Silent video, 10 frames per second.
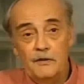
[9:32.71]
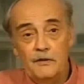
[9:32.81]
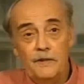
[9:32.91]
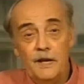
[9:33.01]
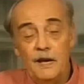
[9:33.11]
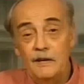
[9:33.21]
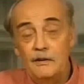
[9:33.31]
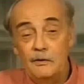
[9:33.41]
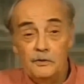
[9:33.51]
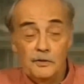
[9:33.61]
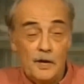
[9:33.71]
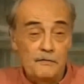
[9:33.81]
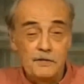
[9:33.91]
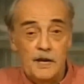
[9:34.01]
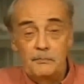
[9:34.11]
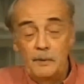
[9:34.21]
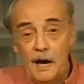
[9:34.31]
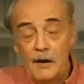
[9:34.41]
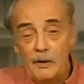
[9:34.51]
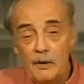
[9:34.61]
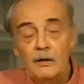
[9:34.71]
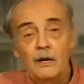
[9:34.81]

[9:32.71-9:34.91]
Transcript: if they lose offsite power.